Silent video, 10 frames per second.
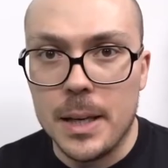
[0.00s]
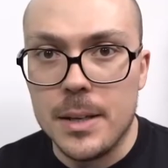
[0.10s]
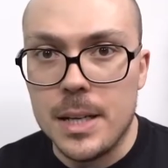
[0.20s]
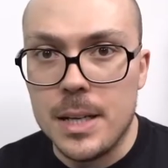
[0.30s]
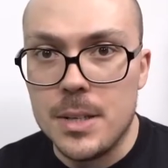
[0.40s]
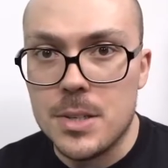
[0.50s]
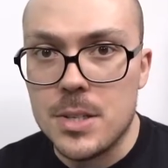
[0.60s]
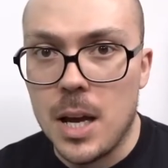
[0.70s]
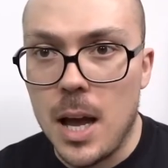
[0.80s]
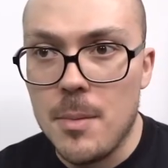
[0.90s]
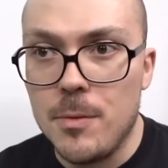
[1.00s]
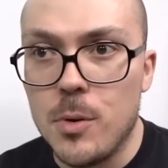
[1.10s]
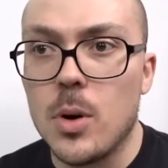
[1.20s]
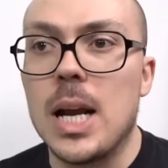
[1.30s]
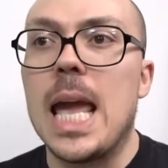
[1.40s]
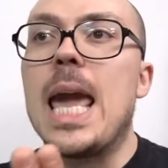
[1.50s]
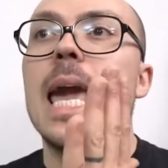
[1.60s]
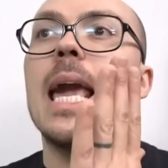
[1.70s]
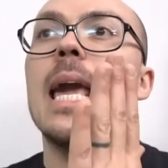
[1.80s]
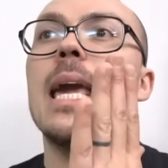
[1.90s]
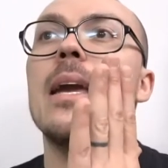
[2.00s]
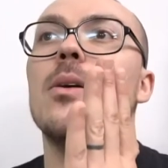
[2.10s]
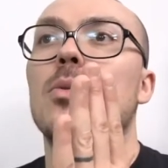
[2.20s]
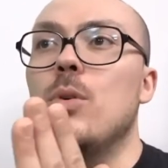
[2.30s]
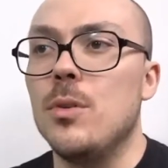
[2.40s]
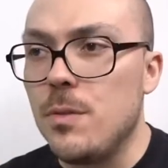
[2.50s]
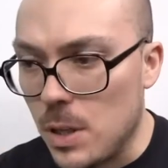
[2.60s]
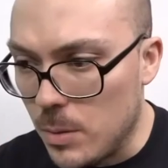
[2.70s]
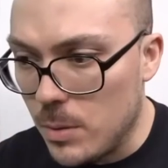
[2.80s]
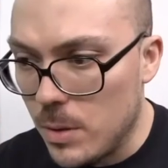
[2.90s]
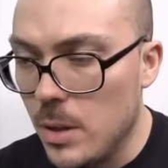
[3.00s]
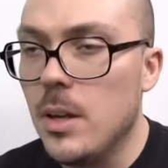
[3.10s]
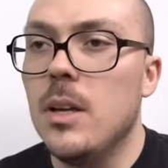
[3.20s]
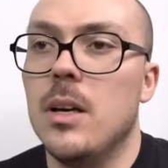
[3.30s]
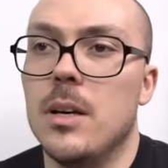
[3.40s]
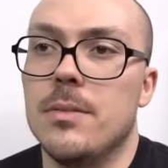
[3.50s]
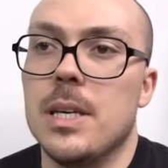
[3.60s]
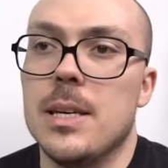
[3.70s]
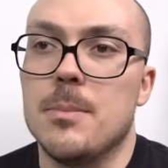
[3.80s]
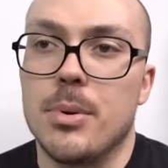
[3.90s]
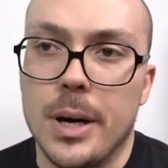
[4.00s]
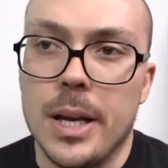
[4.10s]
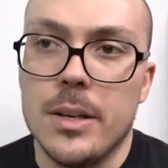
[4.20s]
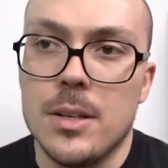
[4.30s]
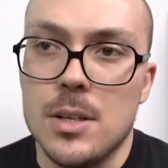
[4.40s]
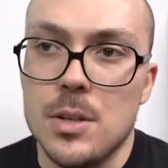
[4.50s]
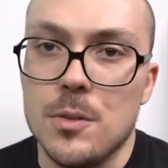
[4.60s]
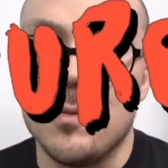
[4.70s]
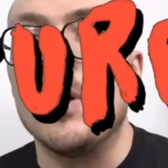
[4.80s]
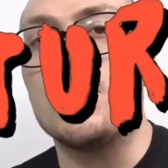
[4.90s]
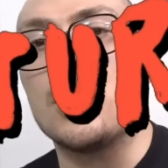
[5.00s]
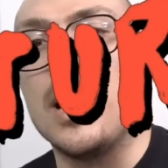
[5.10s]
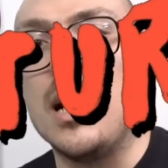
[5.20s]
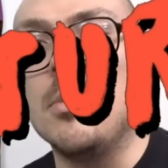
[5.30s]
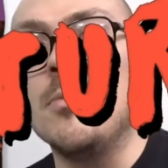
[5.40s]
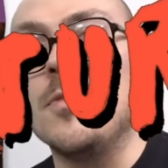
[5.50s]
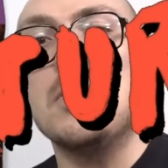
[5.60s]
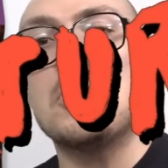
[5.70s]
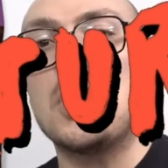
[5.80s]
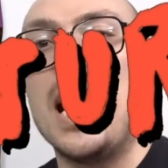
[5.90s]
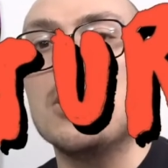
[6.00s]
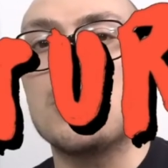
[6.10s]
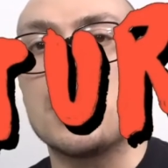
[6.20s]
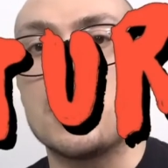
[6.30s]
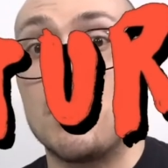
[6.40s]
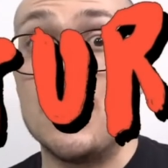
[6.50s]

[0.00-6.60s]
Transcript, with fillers: And it is time for a review of the brand new Future album, Future Hendrix